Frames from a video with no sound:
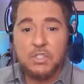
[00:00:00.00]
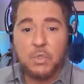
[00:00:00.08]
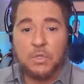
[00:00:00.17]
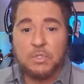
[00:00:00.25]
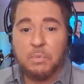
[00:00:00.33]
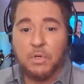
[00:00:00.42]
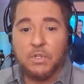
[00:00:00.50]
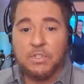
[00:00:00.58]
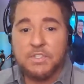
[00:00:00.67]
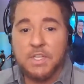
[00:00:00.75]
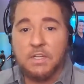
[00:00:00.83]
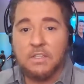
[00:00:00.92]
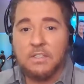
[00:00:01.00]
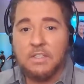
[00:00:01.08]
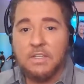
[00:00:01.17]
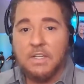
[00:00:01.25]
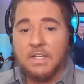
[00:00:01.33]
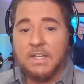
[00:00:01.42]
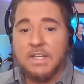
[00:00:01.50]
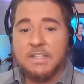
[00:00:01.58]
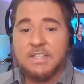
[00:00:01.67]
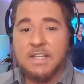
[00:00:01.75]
George Burns here. He